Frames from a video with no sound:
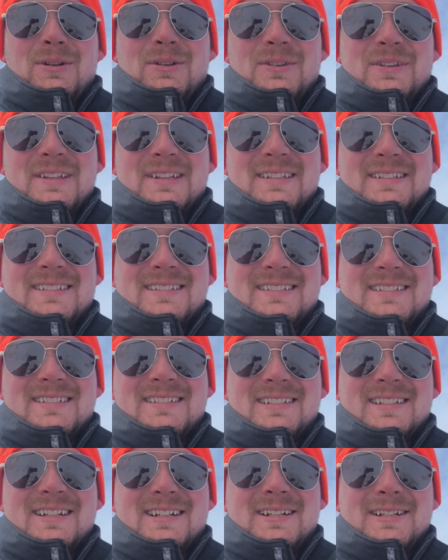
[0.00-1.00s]

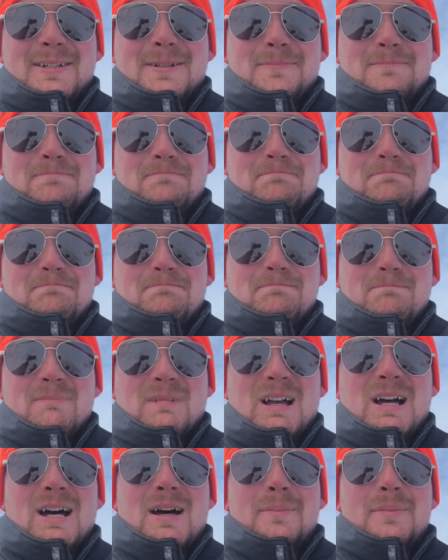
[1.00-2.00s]
this
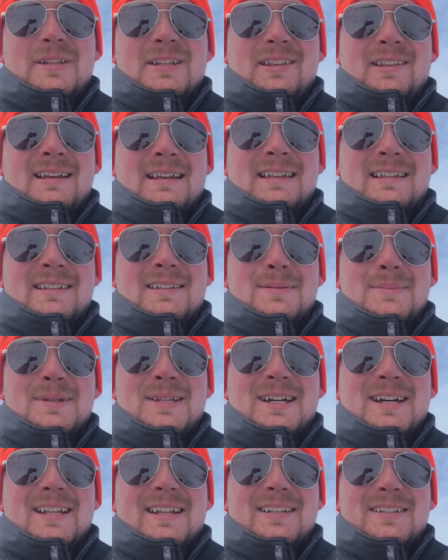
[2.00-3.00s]
Hobbit-like, to
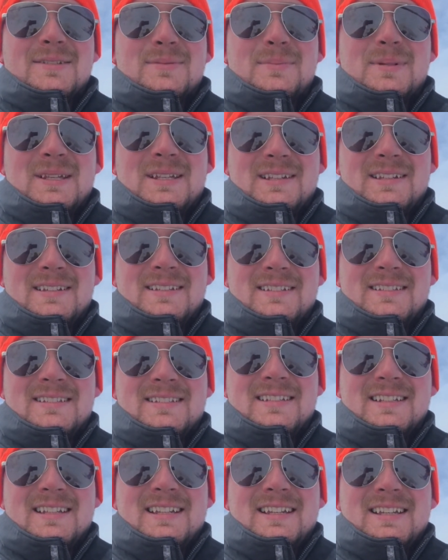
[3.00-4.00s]
be honest,
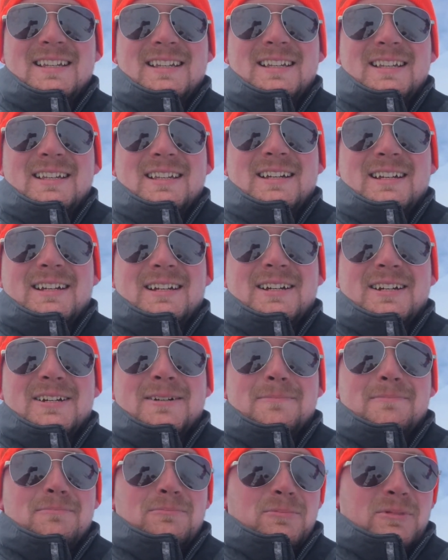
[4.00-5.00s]
because
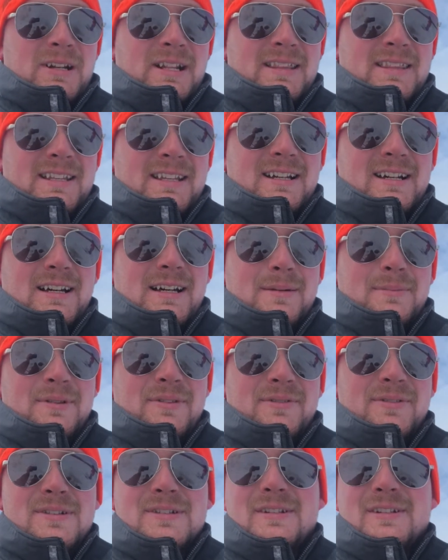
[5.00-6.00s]
when I think of Hobbit
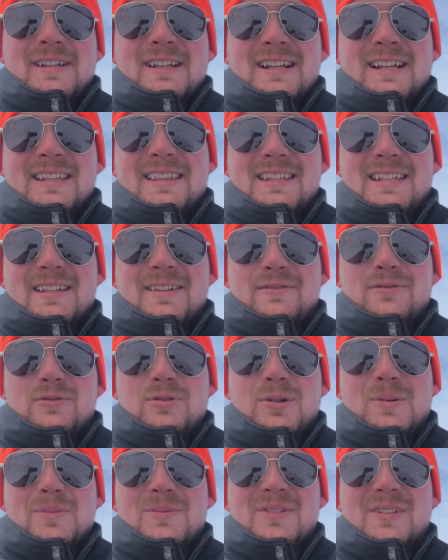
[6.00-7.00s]
fishing, I think of
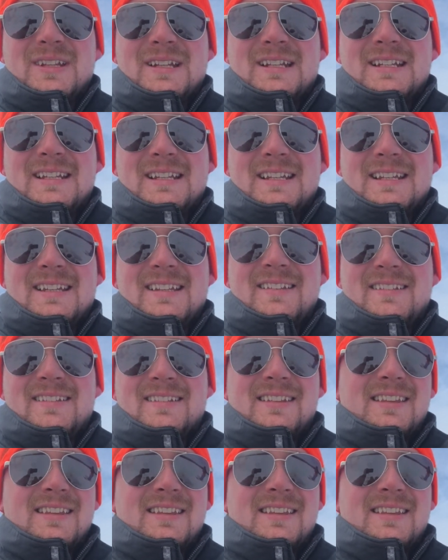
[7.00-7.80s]
warm sunny days and